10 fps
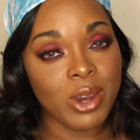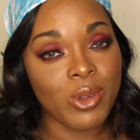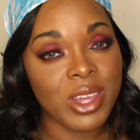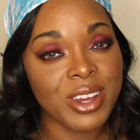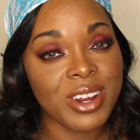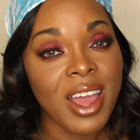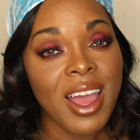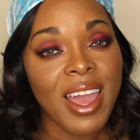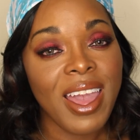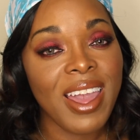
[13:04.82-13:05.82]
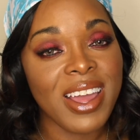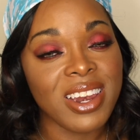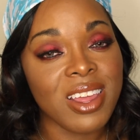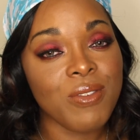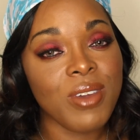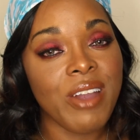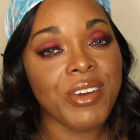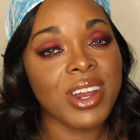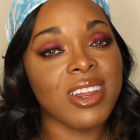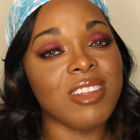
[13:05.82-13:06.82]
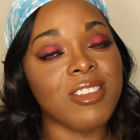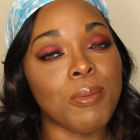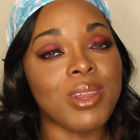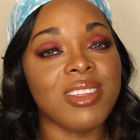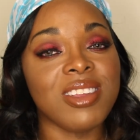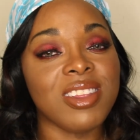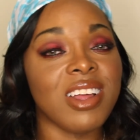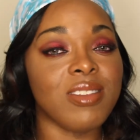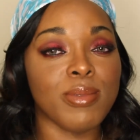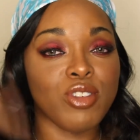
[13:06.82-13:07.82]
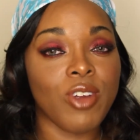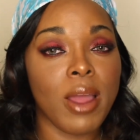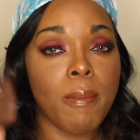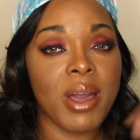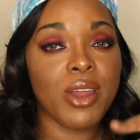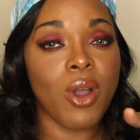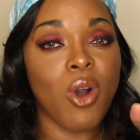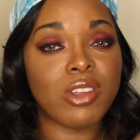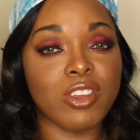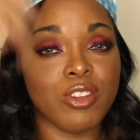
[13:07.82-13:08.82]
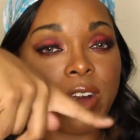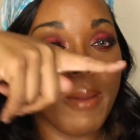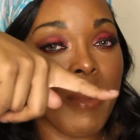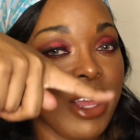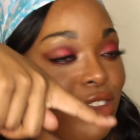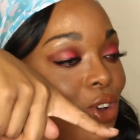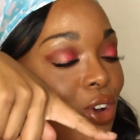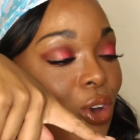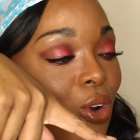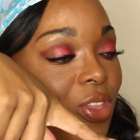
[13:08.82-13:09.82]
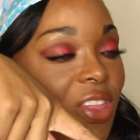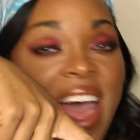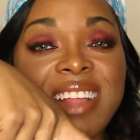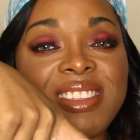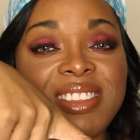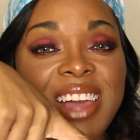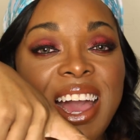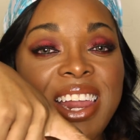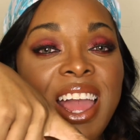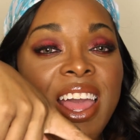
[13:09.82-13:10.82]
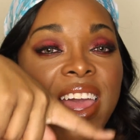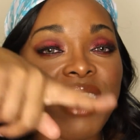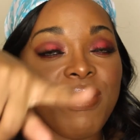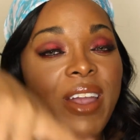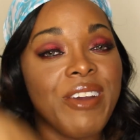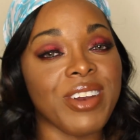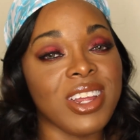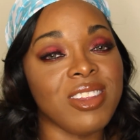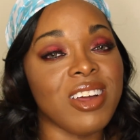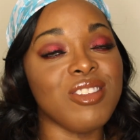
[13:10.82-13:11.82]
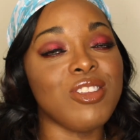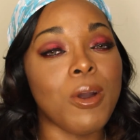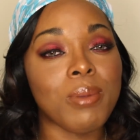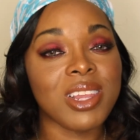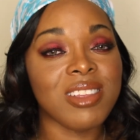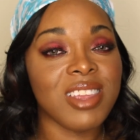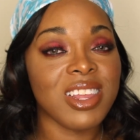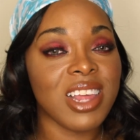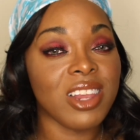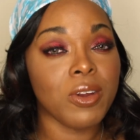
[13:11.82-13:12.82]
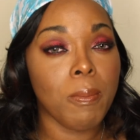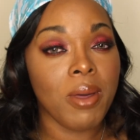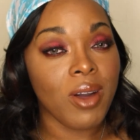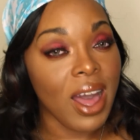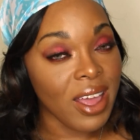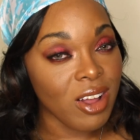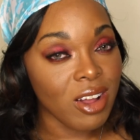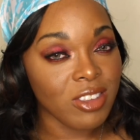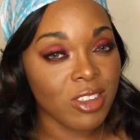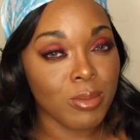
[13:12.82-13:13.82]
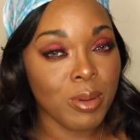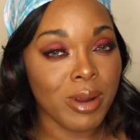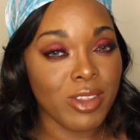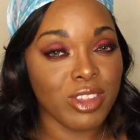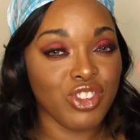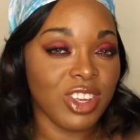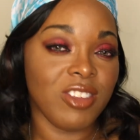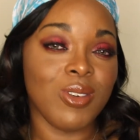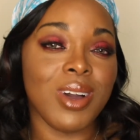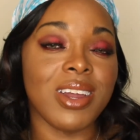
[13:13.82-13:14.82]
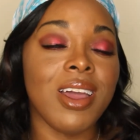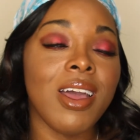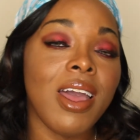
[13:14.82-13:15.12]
New Year. And if you haven't already done so, please hit that subscribe button. All subscribe buttons on that side. If you haven't already done so, please hit that little bell icon so you can be part of the J Squad.